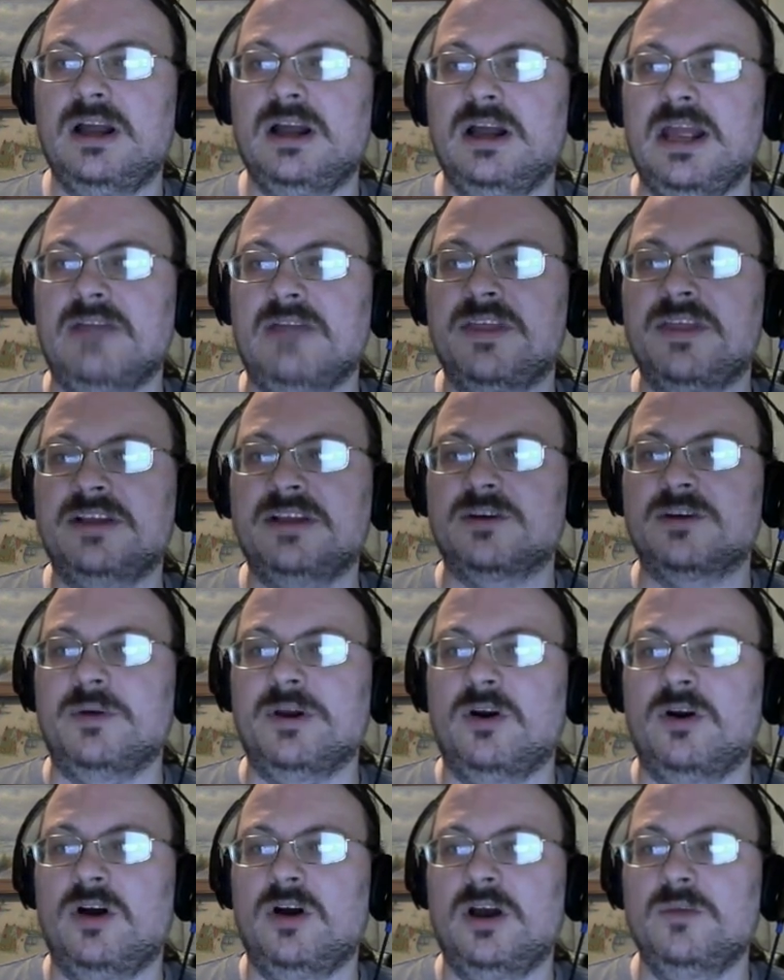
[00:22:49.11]
everything that's going
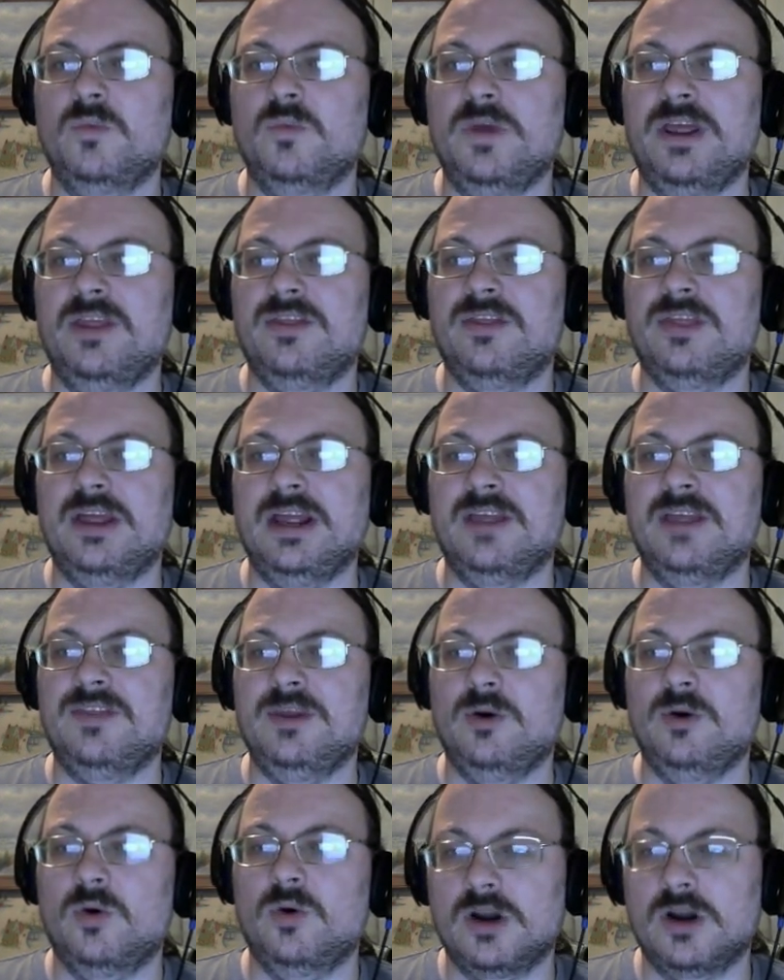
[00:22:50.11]
on with like the
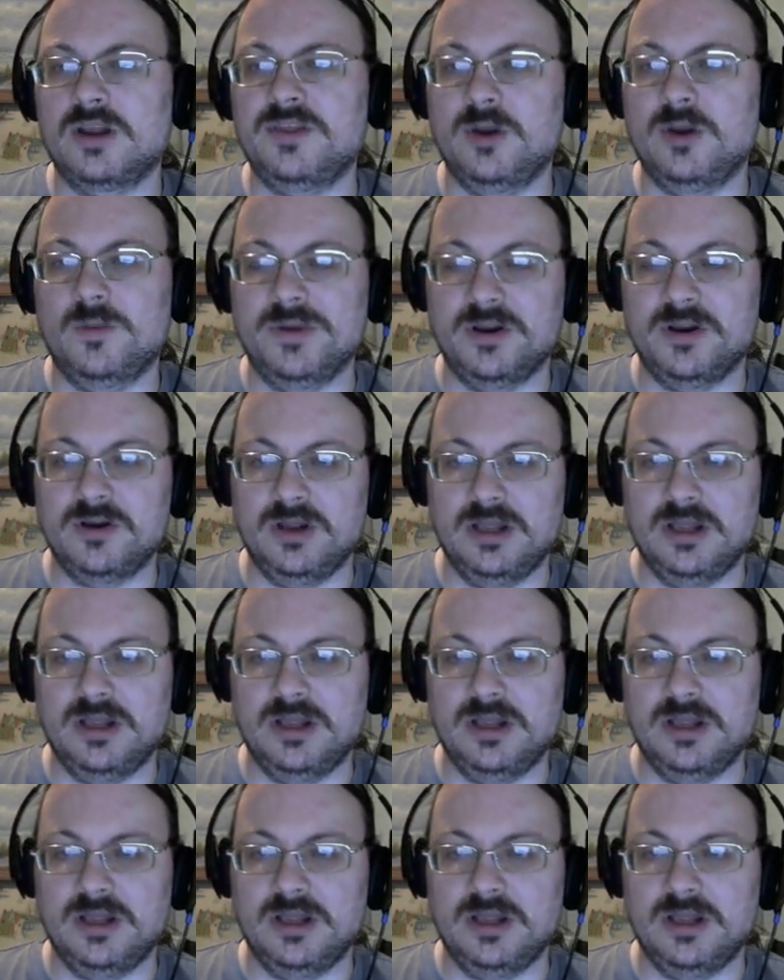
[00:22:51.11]
Orc, the open